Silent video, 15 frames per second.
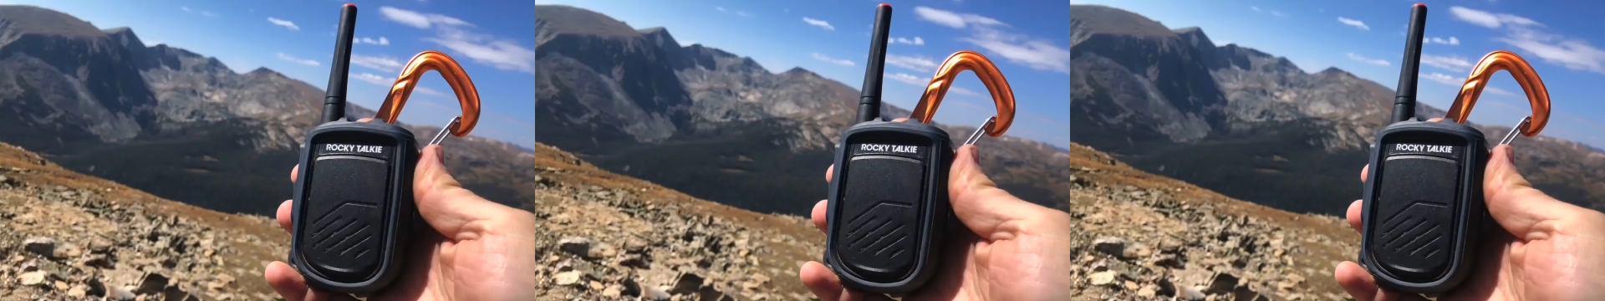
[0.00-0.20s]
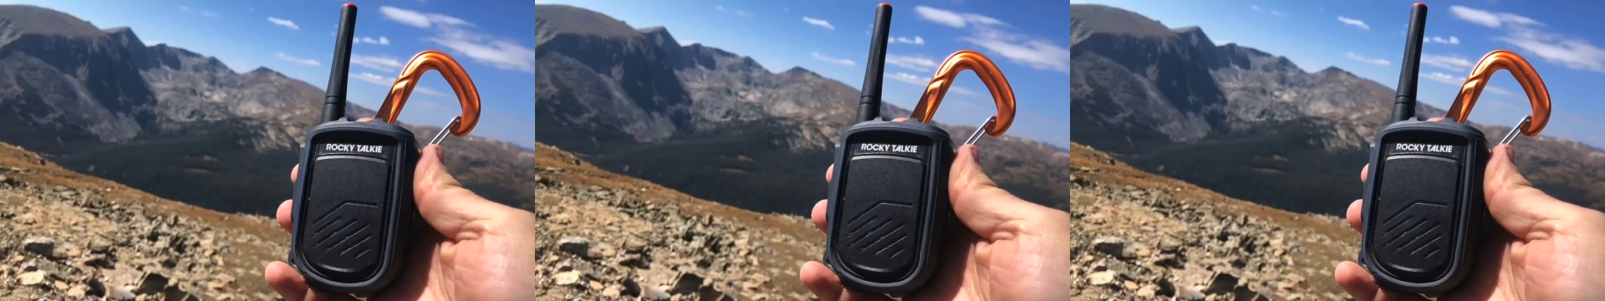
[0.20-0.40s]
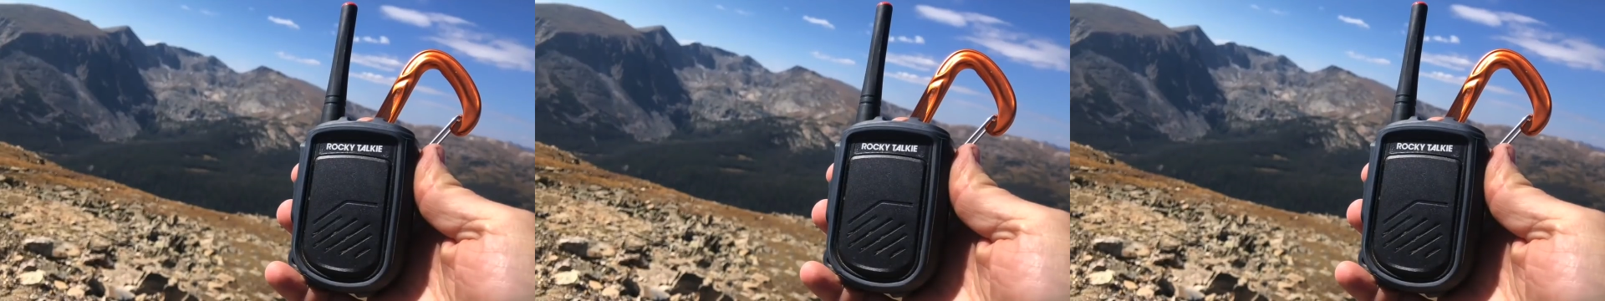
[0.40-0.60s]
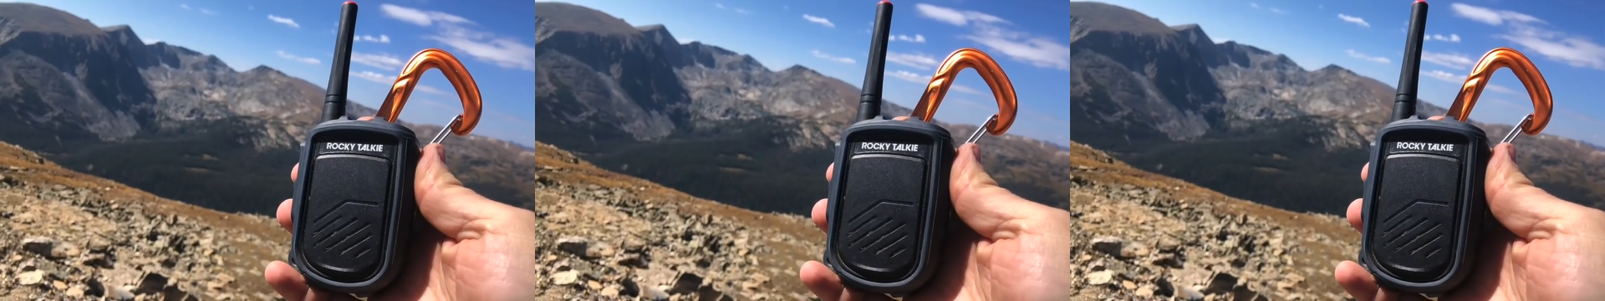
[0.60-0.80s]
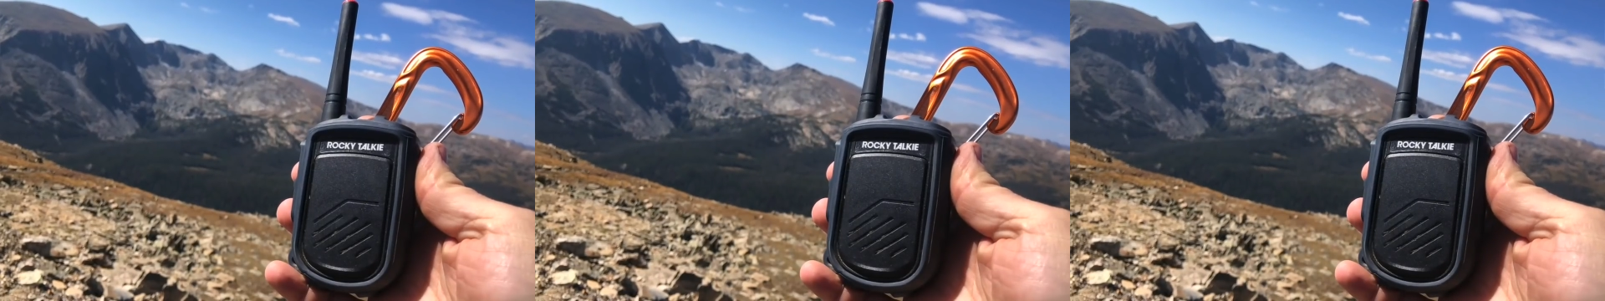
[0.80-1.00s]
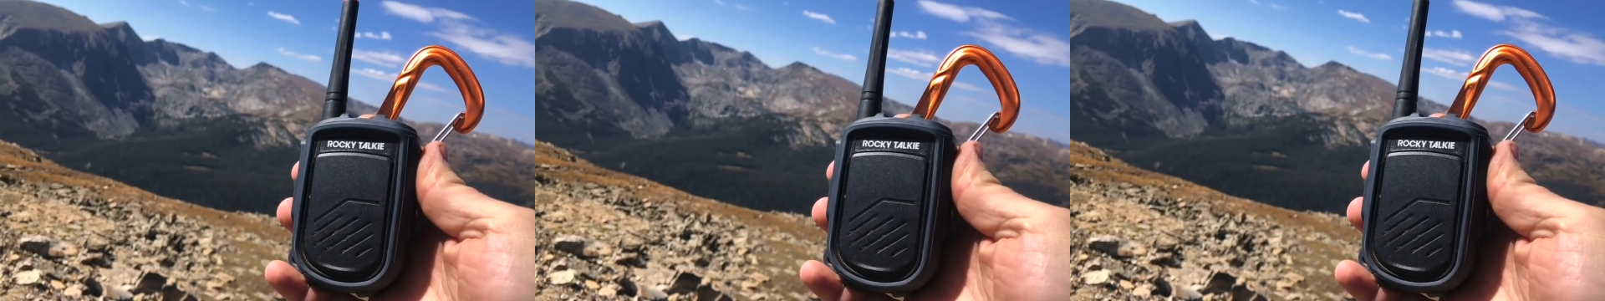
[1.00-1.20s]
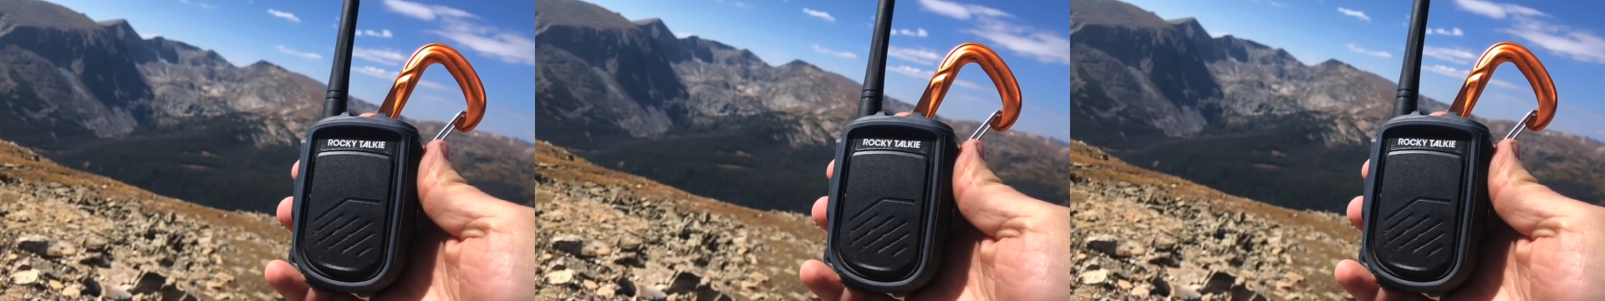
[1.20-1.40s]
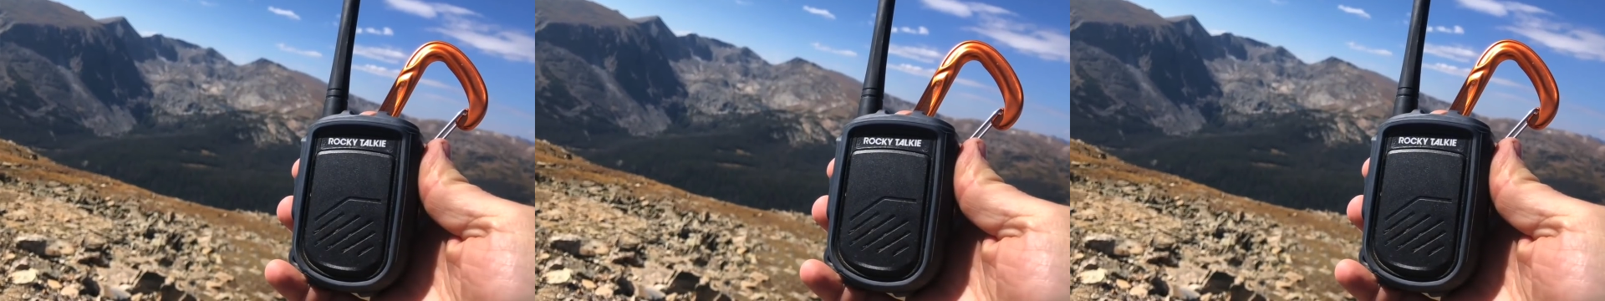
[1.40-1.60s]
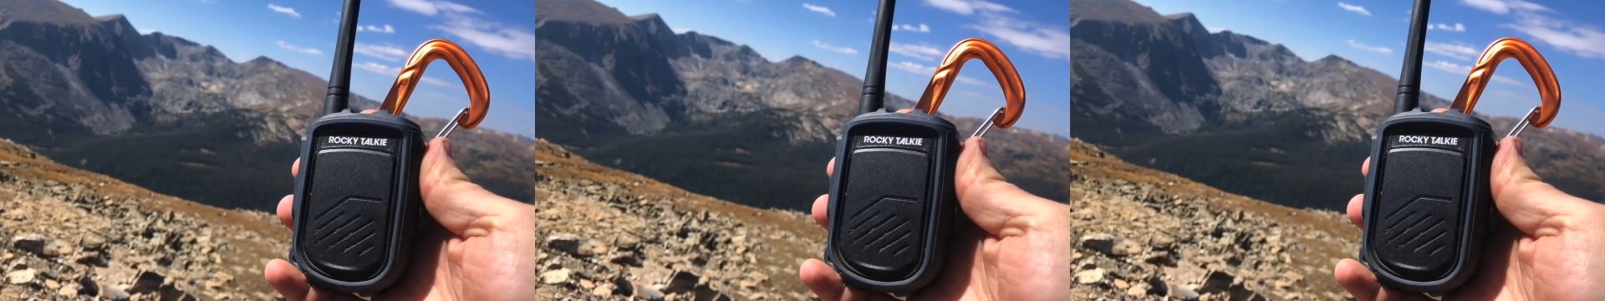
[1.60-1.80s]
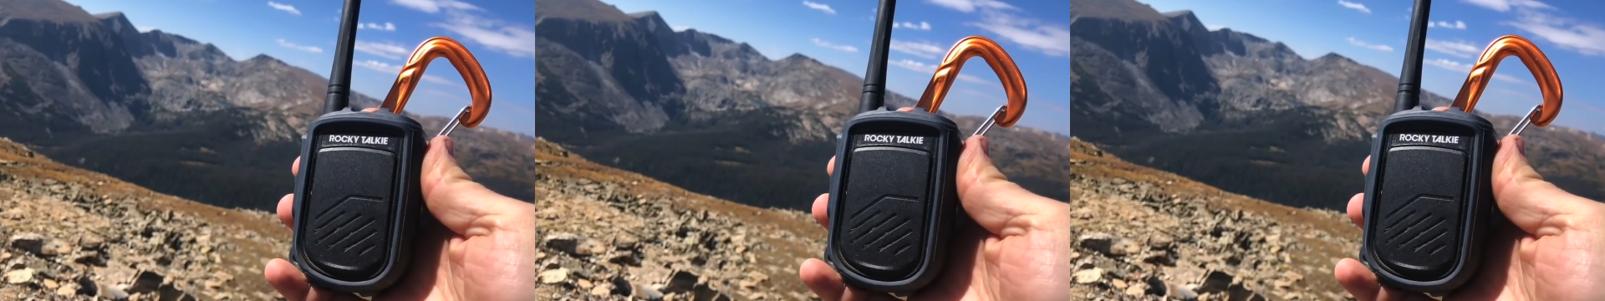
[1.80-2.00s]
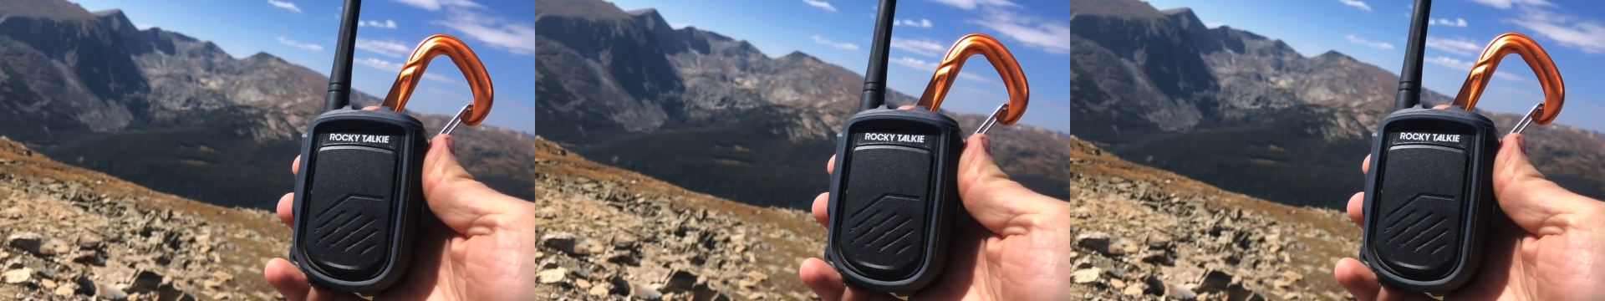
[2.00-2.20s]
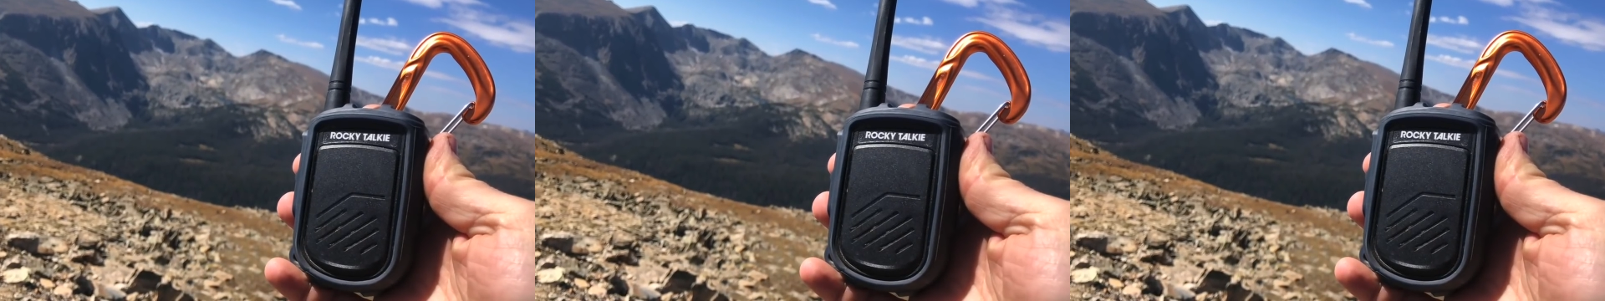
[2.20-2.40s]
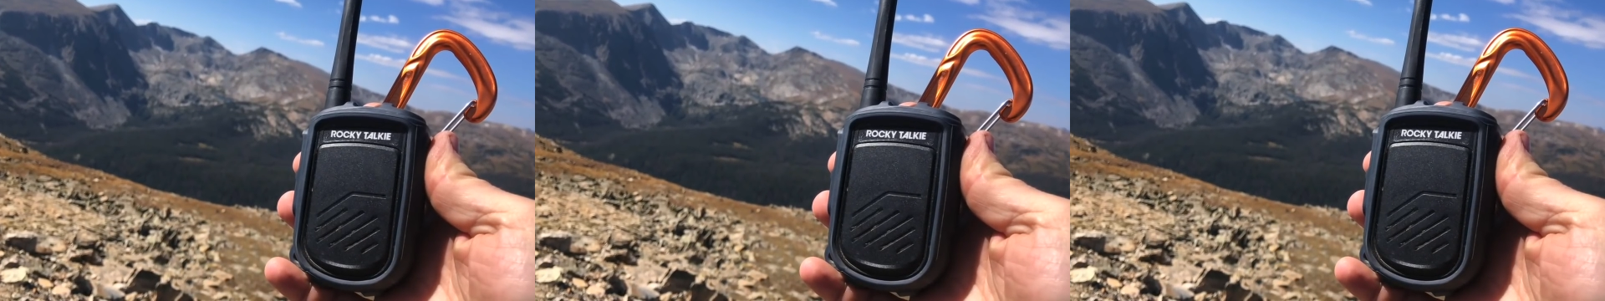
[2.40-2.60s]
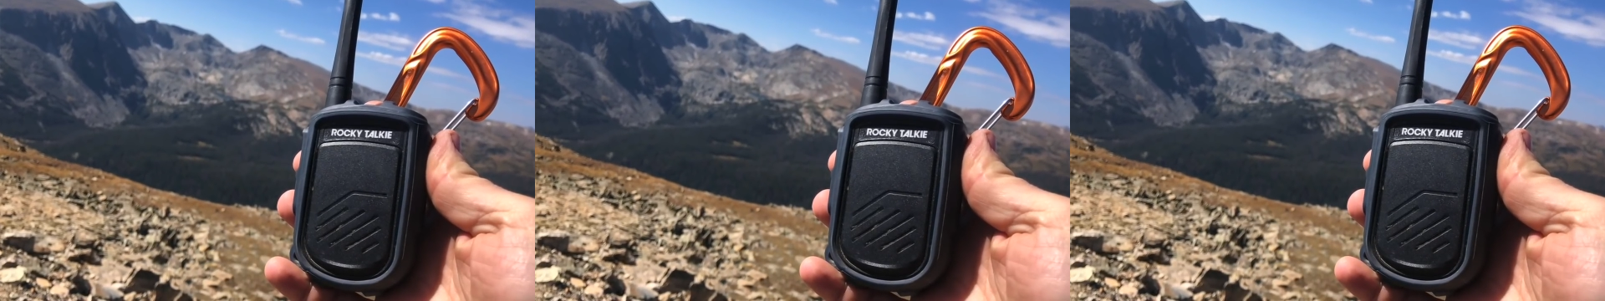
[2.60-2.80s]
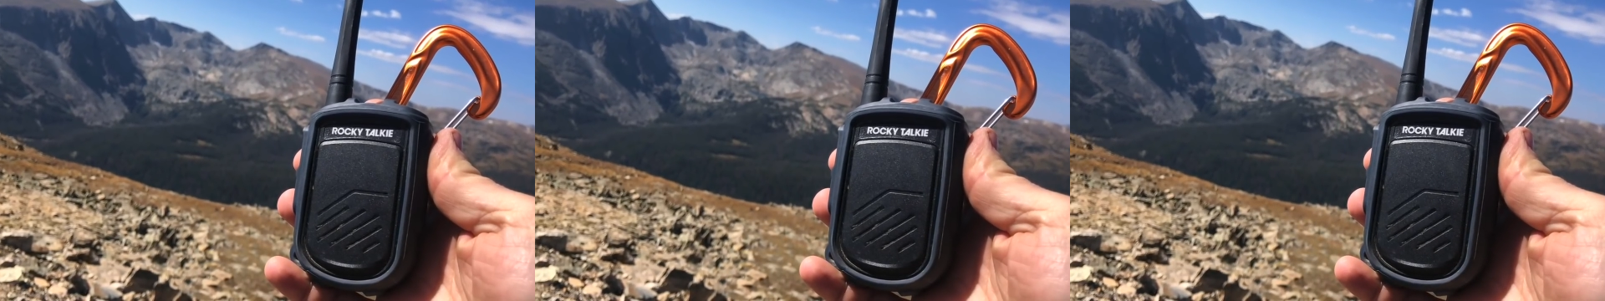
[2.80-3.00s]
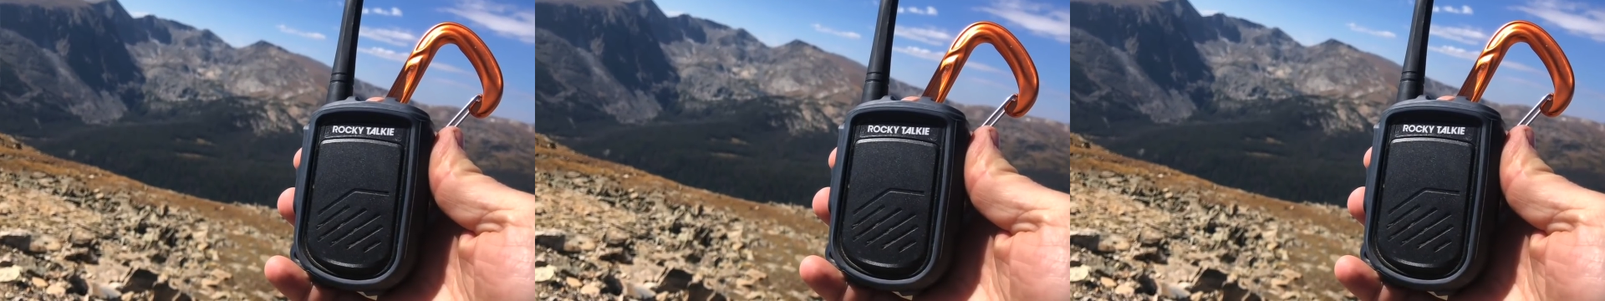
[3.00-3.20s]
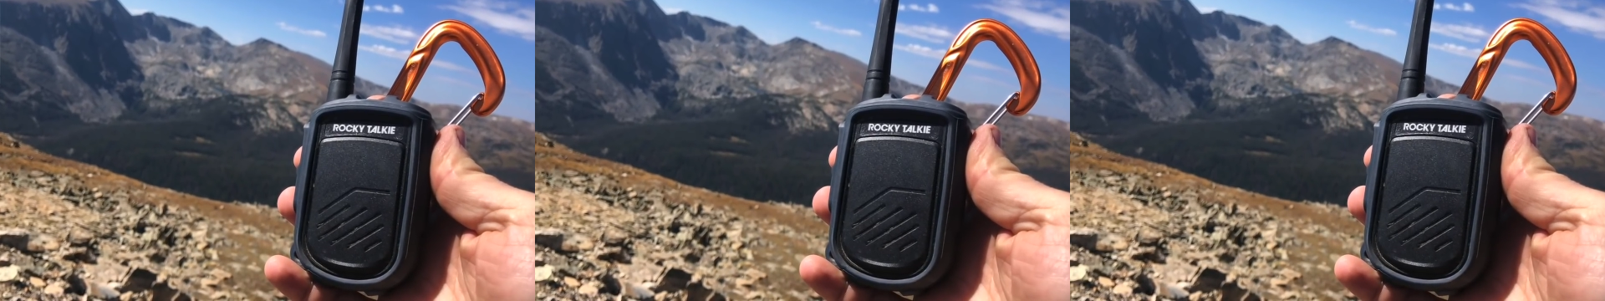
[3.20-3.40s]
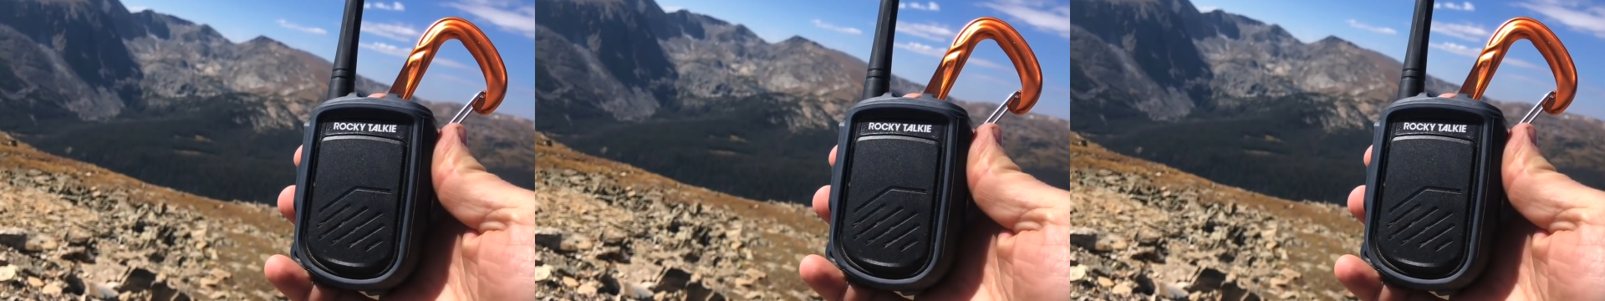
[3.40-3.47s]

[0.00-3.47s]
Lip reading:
Nobody's mouth can be seen.